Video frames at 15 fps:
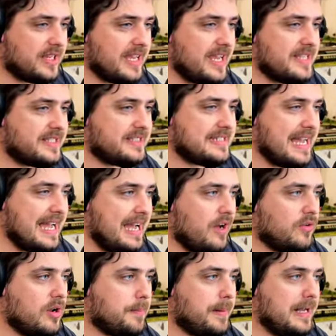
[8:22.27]
is
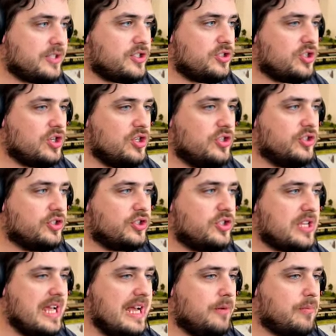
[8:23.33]
down. Passengers,
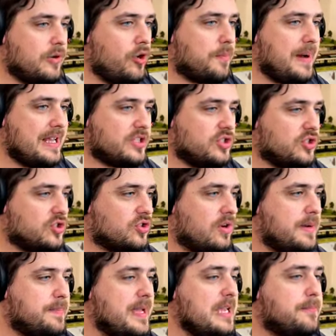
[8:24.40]
well, not passengers,
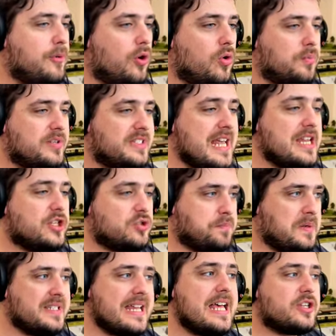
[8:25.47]
sorry, people,
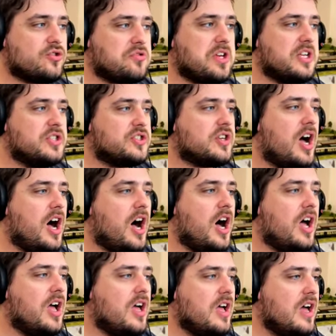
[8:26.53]
pedestrians
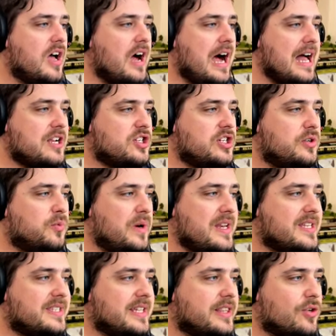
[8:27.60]
are actually
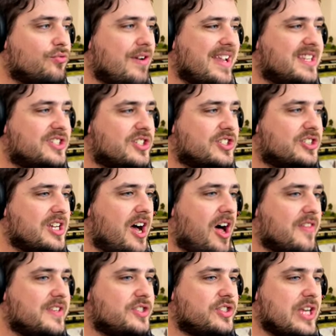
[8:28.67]
witnessing the race to start.
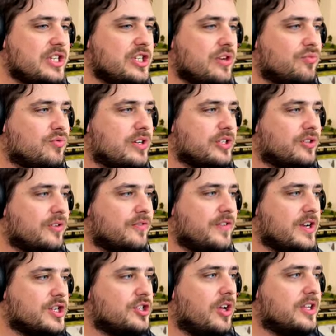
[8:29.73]
This is actually a really good
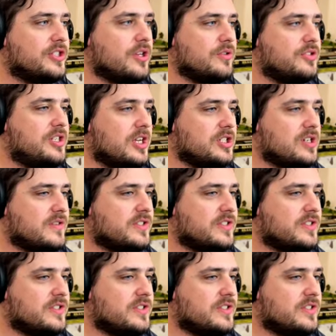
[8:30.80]
finish line. So Duchess of